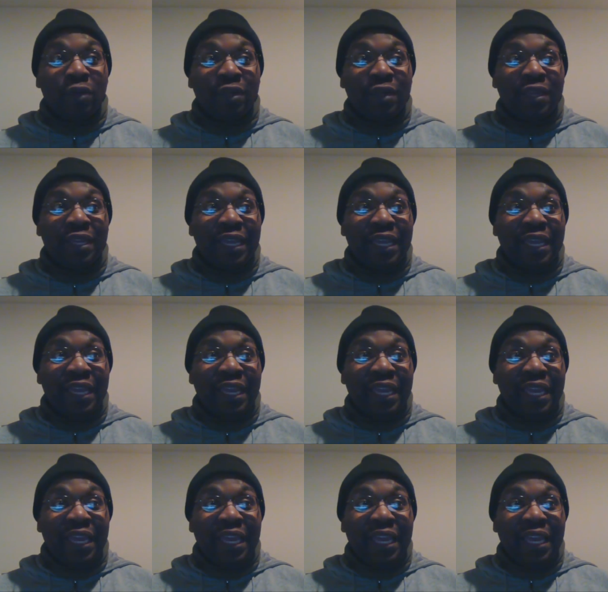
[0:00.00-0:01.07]

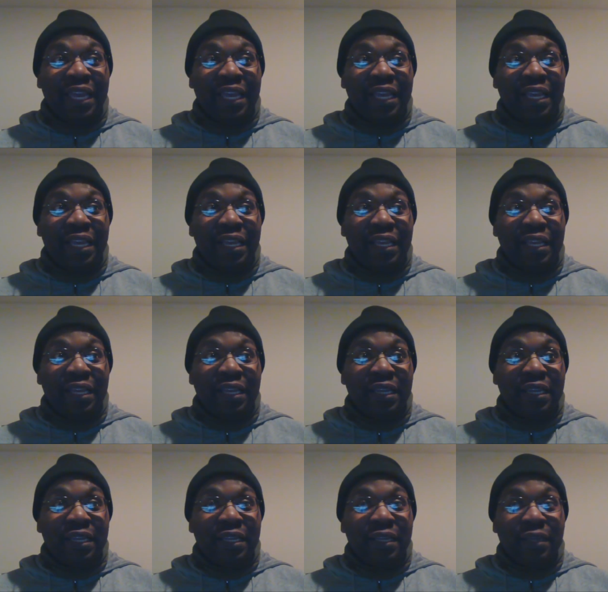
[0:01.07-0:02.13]

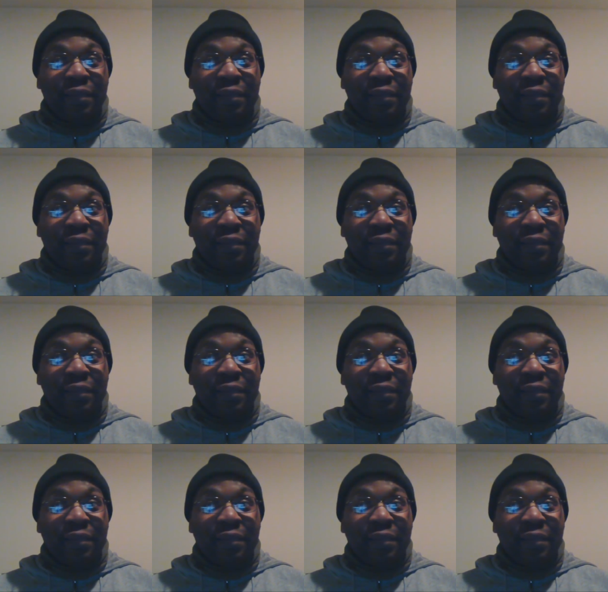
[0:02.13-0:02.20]
(silence)